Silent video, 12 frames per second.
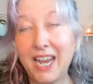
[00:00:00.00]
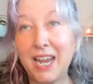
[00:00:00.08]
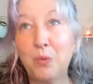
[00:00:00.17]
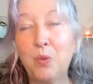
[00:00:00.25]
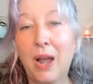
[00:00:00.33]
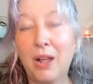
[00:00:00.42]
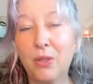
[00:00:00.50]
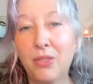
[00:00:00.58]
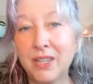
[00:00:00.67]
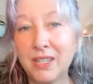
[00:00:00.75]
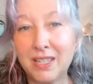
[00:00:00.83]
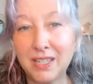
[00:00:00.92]
while
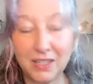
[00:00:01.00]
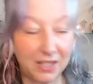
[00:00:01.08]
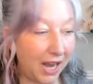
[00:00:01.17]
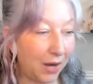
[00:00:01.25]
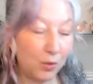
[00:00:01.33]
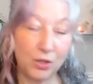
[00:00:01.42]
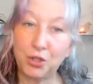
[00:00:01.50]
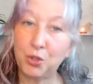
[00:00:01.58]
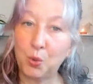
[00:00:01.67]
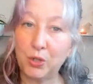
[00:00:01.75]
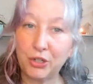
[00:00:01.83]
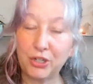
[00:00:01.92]
this is our
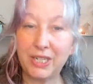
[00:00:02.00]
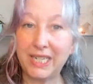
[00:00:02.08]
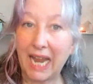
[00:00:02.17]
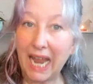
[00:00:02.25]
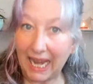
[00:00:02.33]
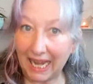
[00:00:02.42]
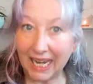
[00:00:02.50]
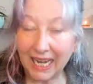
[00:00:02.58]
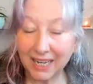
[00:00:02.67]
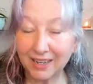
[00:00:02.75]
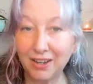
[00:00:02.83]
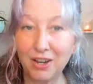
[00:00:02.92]
shorter
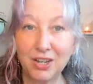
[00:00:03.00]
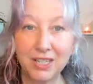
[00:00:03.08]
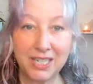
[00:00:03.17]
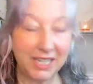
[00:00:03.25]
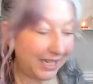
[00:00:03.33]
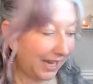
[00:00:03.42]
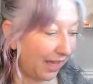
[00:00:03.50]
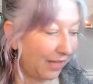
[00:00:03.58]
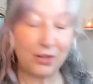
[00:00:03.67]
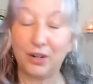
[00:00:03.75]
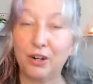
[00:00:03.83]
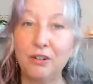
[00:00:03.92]
day
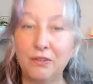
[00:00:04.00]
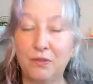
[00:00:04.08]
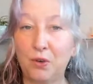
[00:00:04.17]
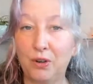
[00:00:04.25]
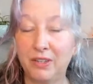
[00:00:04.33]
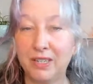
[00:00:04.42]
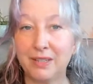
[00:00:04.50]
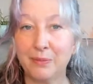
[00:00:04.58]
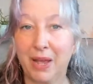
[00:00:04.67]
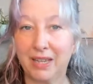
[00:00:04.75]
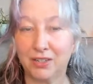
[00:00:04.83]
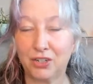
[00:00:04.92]
together for this
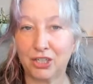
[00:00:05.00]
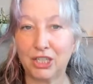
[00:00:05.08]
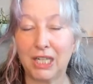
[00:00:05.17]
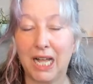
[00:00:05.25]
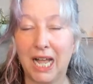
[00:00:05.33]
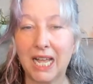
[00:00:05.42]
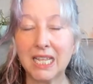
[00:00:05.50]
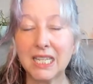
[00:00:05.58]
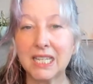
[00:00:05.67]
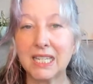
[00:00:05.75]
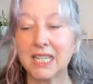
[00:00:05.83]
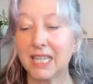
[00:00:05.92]

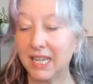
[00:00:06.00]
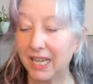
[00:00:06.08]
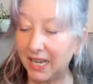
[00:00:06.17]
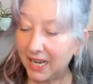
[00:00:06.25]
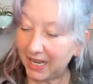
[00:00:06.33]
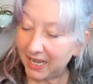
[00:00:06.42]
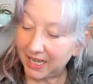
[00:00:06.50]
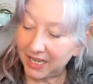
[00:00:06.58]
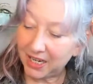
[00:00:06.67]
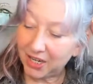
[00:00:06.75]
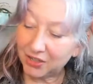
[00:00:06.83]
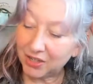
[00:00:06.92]
masterclass,
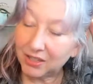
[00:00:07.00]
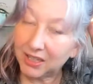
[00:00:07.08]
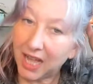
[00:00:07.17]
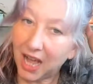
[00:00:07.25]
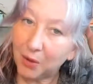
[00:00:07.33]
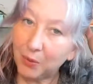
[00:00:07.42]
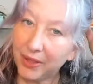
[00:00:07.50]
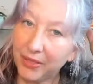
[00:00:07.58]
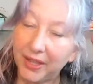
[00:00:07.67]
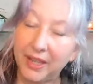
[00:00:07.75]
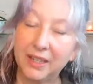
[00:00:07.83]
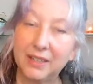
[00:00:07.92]
there's a lot with
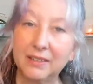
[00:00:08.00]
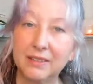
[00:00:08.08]
it.